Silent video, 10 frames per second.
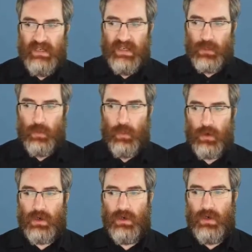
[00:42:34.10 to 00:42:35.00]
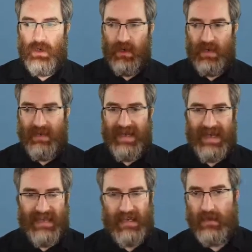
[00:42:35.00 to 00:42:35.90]
it'll work on
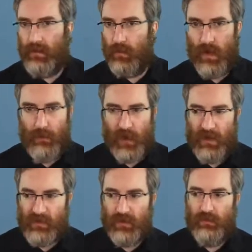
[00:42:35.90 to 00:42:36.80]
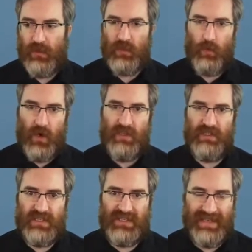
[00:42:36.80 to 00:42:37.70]
any web browser, but it
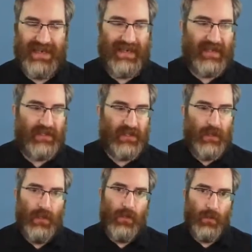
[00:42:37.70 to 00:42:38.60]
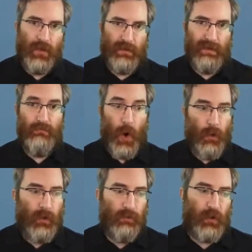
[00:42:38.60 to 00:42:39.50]
was designed with a
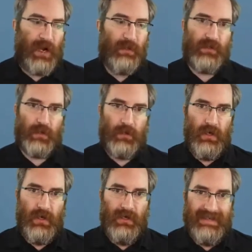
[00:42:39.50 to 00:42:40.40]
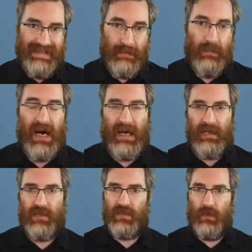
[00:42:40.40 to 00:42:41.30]
mobile browser in
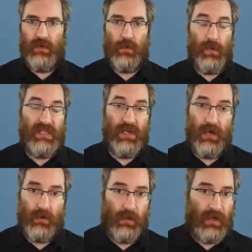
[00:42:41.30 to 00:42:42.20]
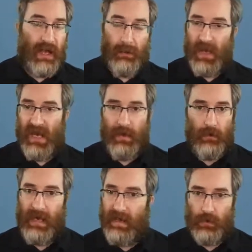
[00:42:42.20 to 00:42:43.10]
mind. So it could be done on an iPad
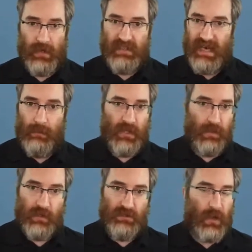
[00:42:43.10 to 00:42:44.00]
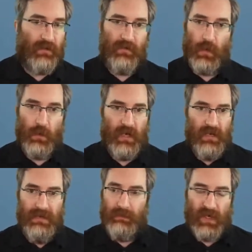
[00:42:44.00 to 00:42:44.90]
or an Android tablet or a smartphone,
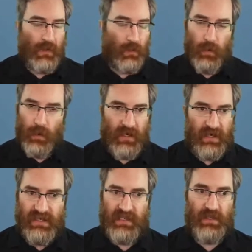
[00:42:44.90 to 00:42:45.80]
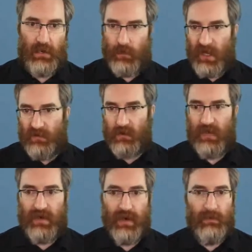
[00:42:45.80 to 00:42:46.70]
but it'll work in a desktop browser
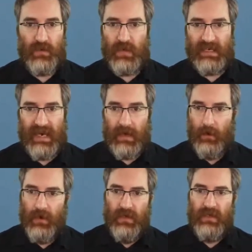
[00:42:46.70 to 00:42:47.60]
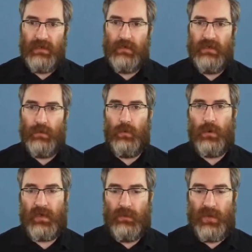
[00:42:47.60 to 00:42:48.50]
like I'm doing now. It'll
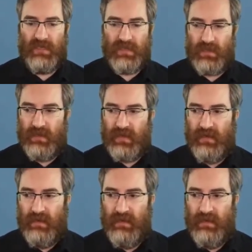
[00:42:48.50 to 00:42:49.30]
work in basically